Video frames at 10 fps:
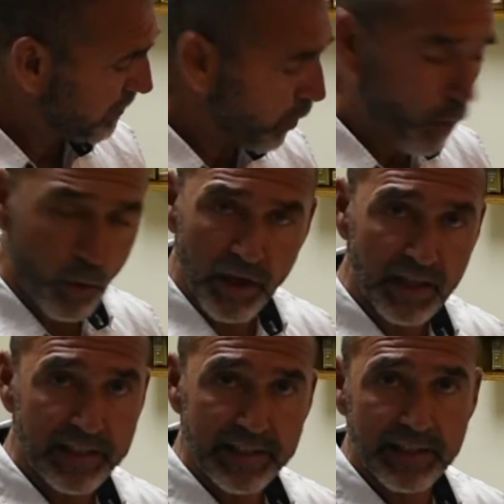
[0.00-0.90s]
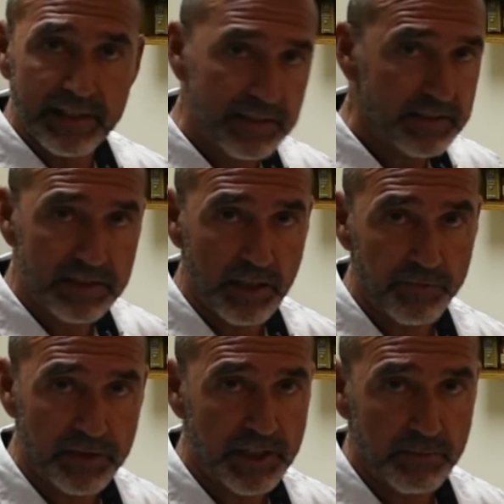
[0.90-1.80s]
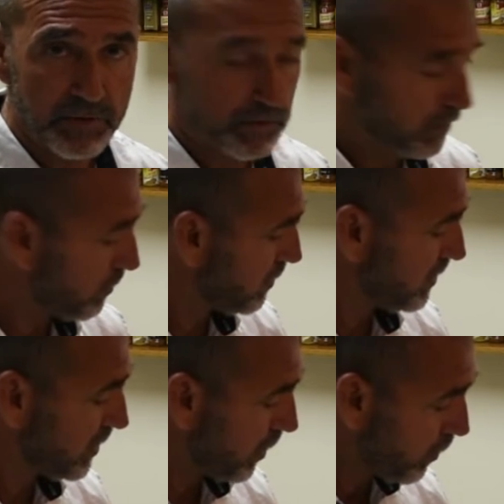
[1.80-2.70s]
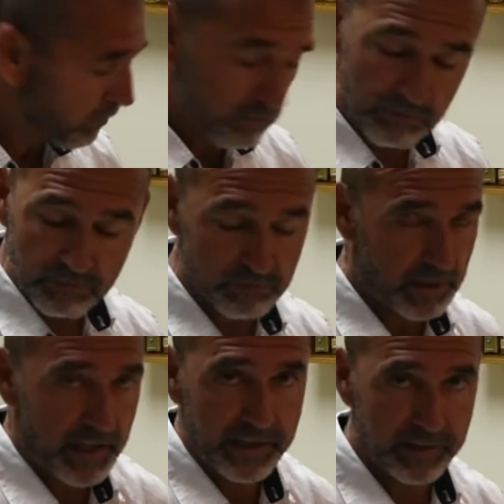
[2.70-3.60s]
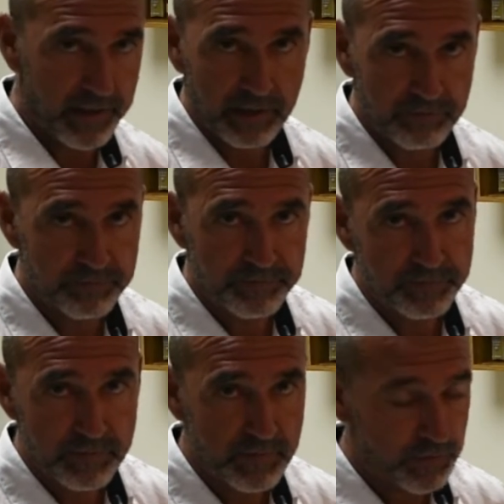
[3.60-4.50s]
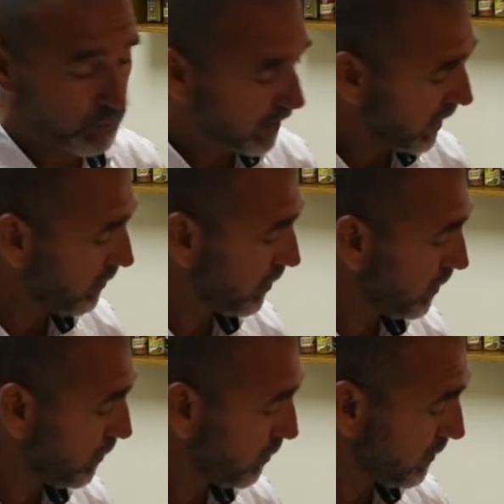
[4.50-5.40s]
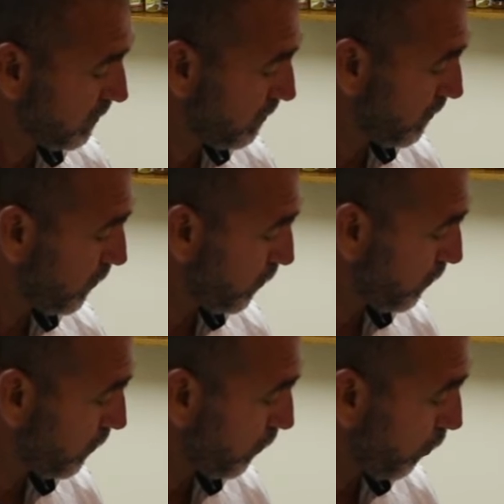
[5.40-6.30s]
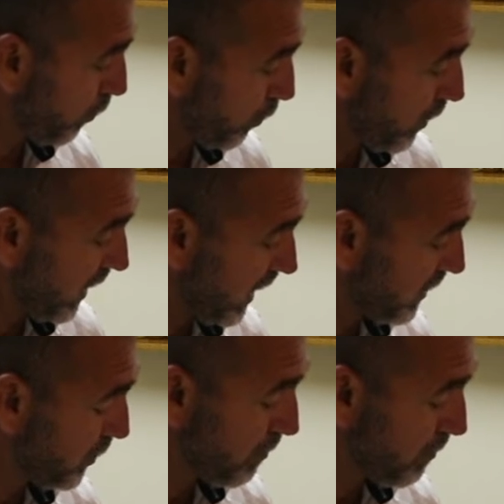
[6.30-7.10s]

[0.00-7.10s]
some oily stuff that's coming through. Don't mind that. It's what I've learned with the way I do